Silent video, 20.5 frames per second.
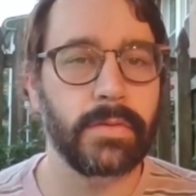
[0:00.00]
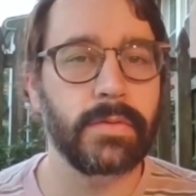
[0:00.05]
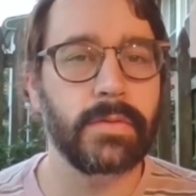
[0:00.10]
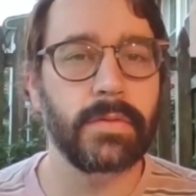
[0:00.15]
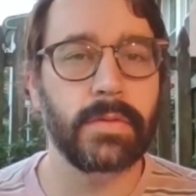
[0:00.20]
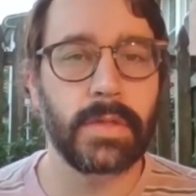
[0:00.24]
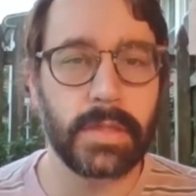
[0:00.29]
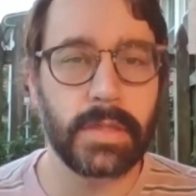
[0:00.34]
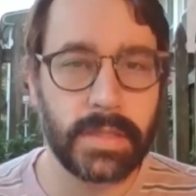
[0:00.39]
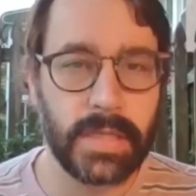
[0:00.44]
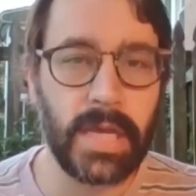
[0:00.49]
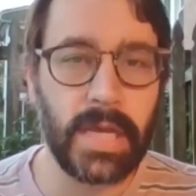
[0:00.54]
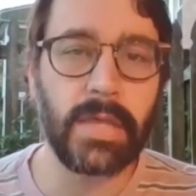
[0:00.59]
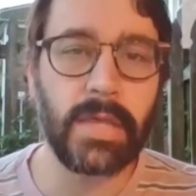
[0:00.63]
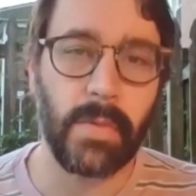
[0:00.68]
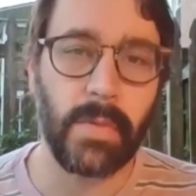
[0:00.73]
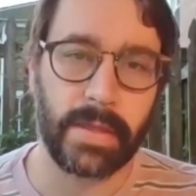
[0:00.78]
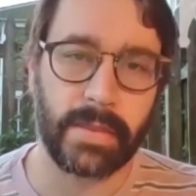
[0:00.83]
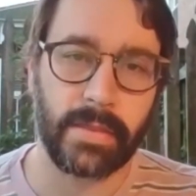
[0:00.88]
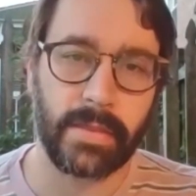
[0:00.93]

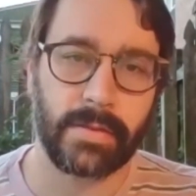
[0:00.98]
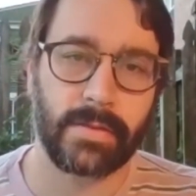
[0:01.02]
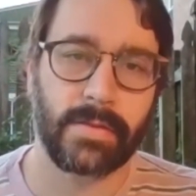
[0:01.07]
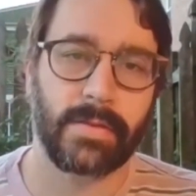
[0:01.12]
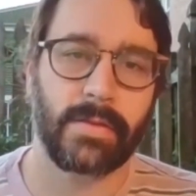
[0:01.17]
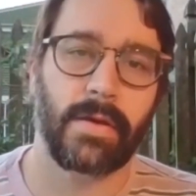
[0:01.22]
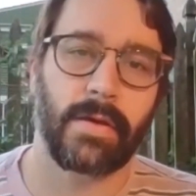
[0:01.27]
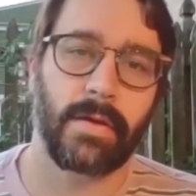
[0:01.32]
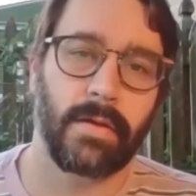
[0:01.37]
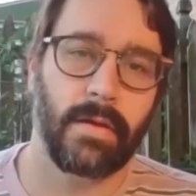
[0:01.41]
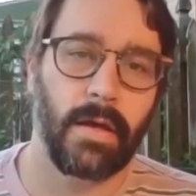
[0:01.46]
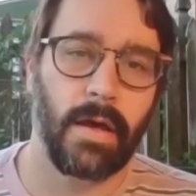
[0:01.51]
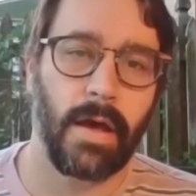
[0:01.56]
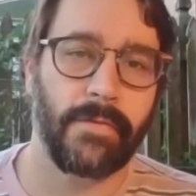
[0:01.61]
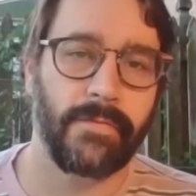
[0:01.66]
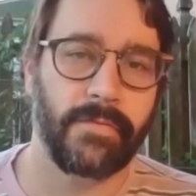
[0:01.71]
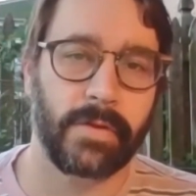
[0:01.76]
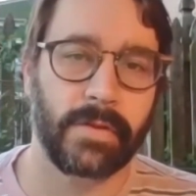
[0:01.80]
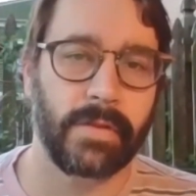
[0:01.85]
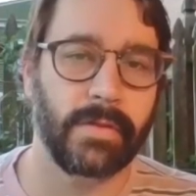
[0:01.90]
continuing this,
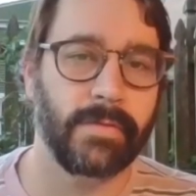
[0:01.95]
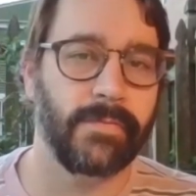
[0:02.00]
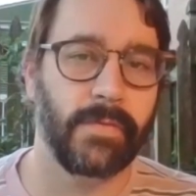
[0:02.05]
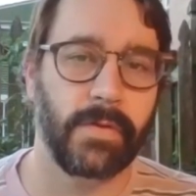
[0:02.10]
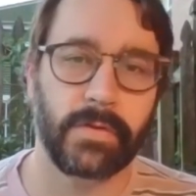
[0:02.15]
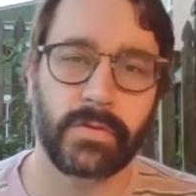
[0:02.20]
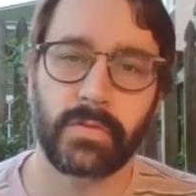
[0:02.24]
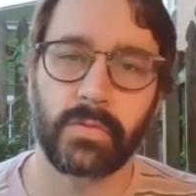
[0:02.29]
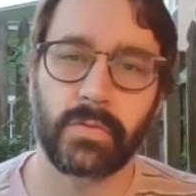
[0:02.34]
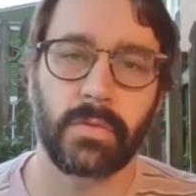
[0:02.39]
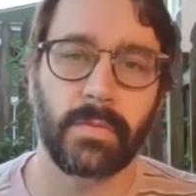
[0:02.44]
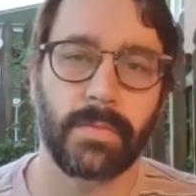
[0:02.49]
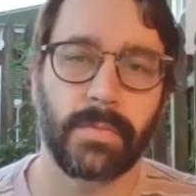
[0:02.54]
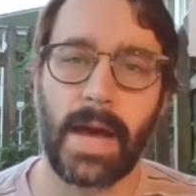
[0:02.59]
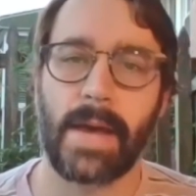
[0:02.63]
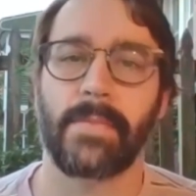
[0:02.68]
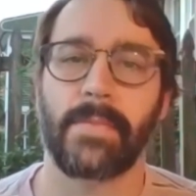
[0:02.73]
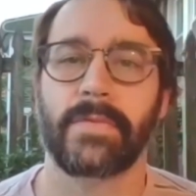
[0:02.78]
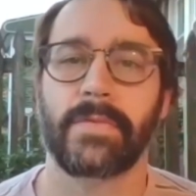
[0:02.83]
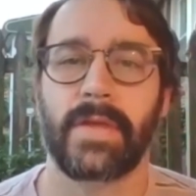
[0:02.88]
offering this virtual
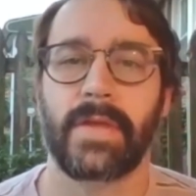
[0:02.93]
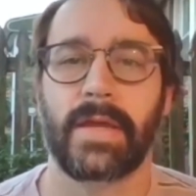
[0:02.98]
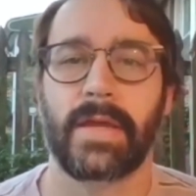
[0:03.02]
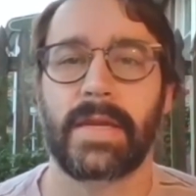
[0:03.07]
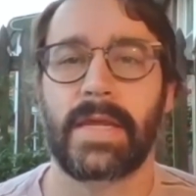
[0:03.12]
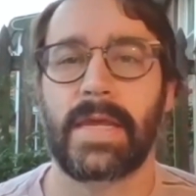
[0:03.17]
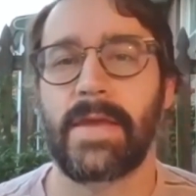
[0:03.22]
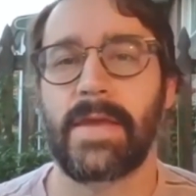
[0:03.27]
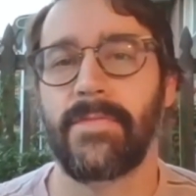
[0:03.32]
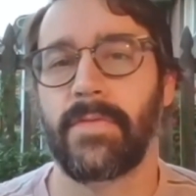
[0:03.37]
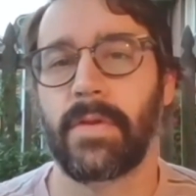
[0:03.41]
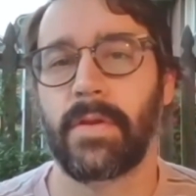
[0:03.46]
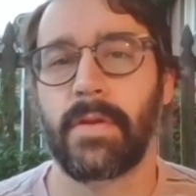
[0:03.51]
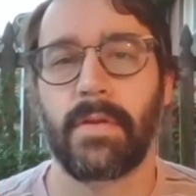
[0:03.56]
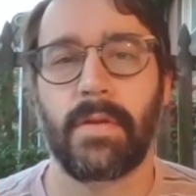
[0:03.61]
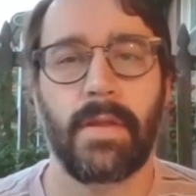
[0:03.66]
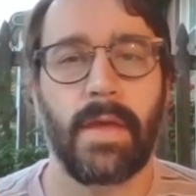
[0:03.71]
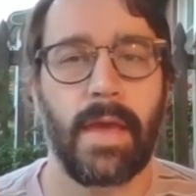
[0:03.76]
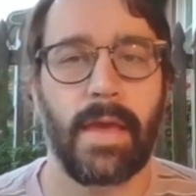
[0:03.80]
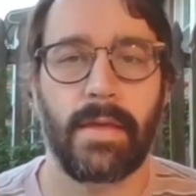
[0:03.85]
Bible study,
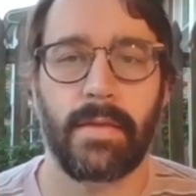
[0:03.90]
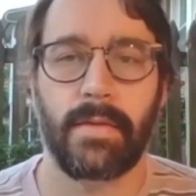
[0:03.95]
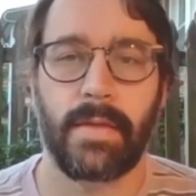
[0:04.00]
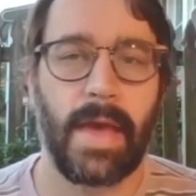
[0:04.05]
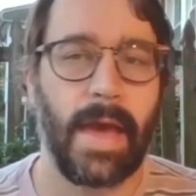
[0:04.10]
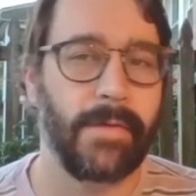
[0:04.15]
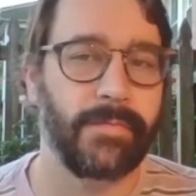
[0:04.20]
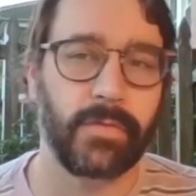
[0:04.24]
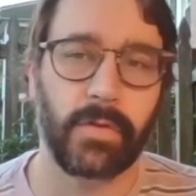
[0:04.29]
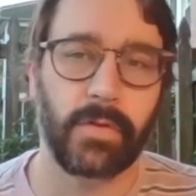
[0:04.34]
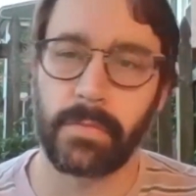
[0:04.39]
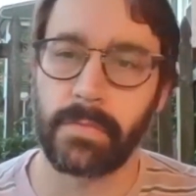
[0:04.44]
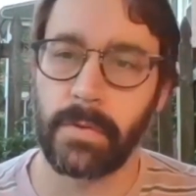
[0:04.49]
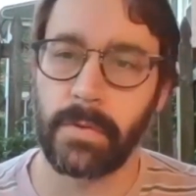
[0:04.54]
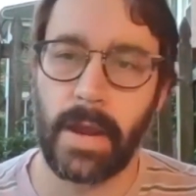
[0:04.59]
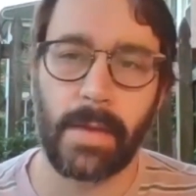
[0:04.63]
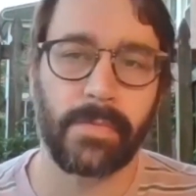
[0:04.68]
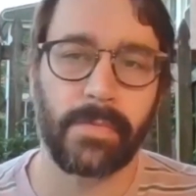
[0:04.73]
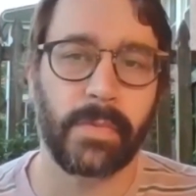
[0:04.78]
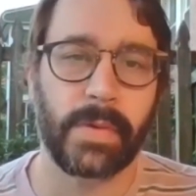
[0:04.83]
even after
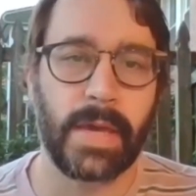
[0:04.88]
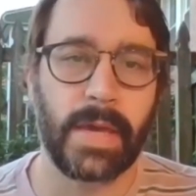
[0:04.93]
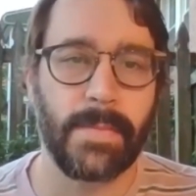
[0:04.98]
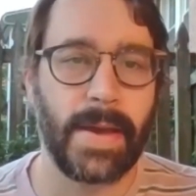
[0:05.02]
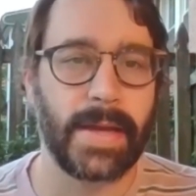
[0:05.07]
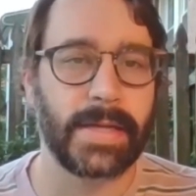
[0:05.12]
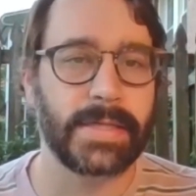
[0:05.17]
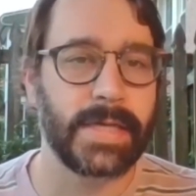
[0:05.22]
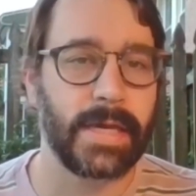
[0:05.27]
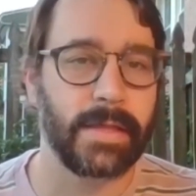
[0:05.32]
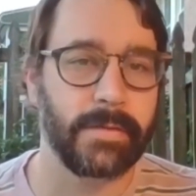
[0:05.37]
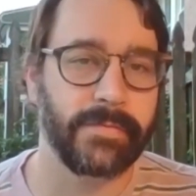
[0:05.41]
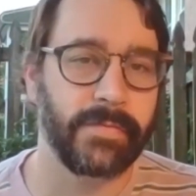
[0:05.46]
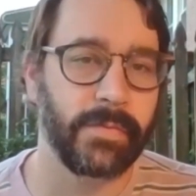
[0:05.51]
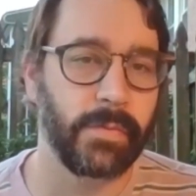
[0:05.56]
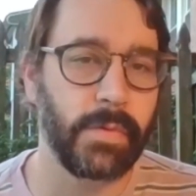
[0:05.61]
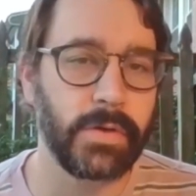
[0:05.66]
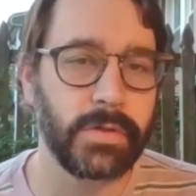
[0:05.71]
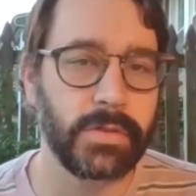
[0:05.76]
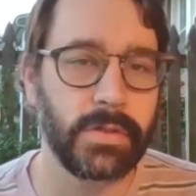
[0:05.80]
perhaps we get back together for
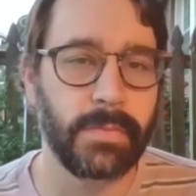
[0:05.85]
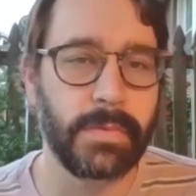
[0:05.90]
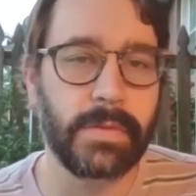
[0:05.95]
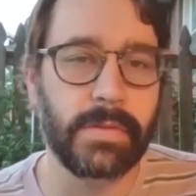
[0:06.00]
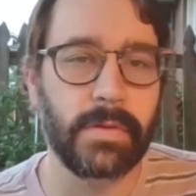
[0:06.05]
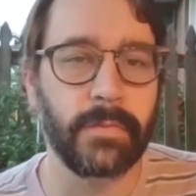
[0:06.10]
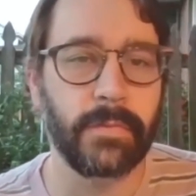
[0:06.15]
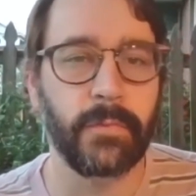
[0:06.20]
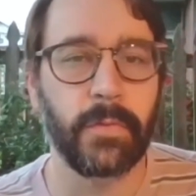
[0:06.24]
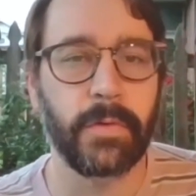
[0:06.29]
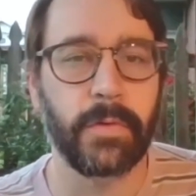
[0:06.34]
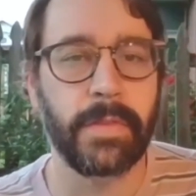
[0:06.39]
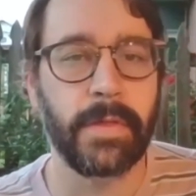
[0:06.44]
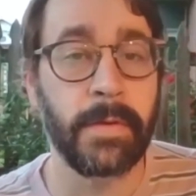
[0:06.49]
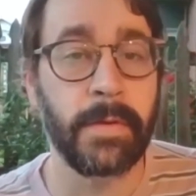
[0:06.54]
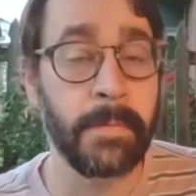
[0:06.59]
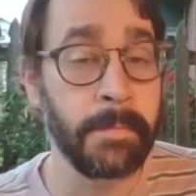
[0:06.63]
worship and so forth.